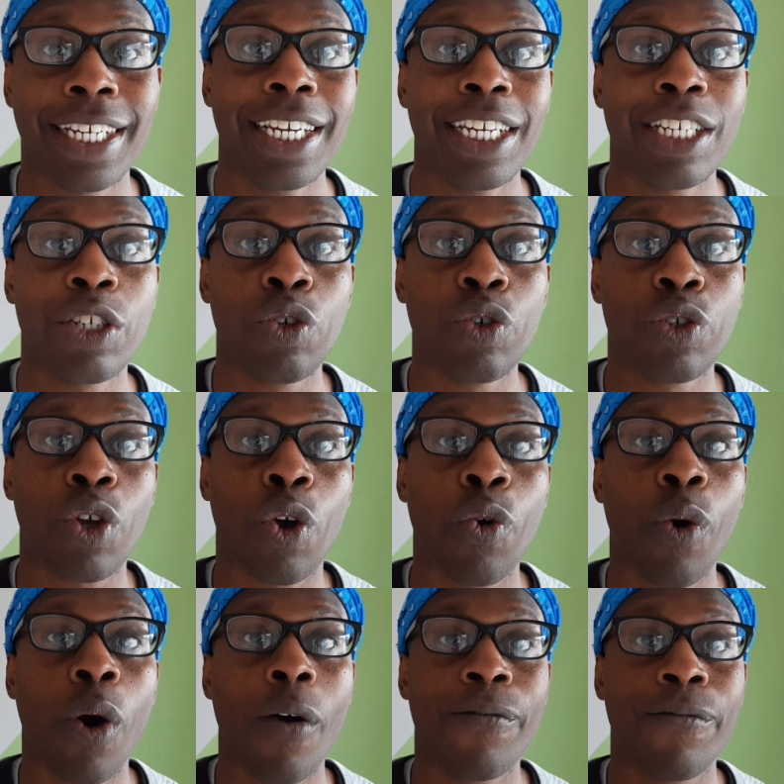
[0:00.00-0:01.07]
is
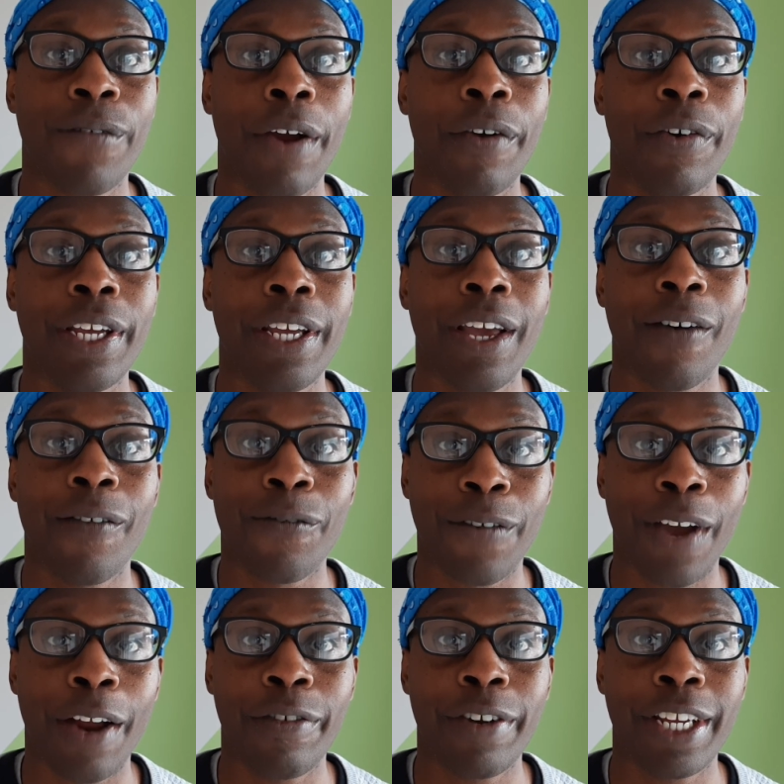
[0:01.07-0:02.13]
also very,
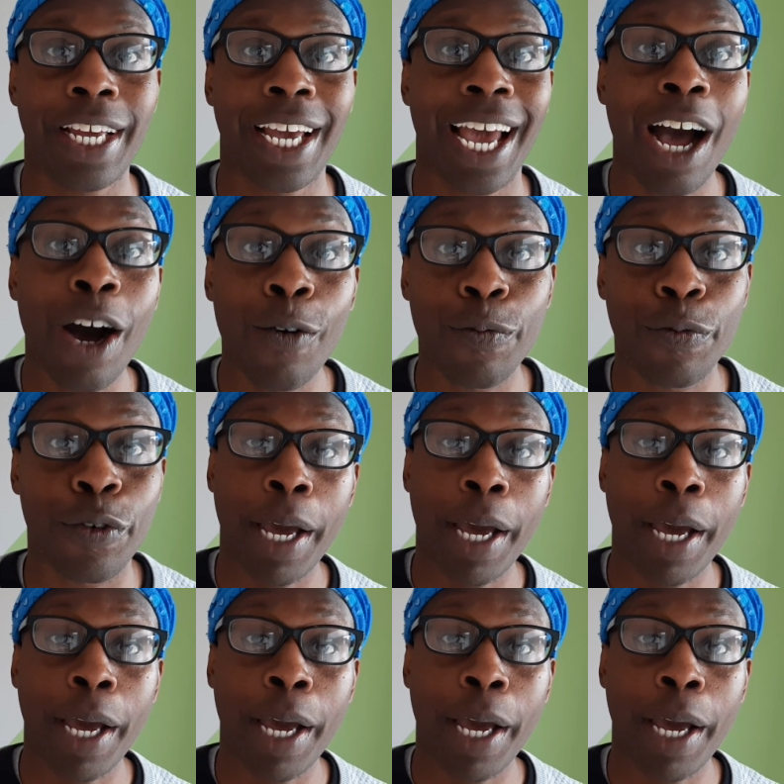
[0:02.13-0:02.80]
very helpful.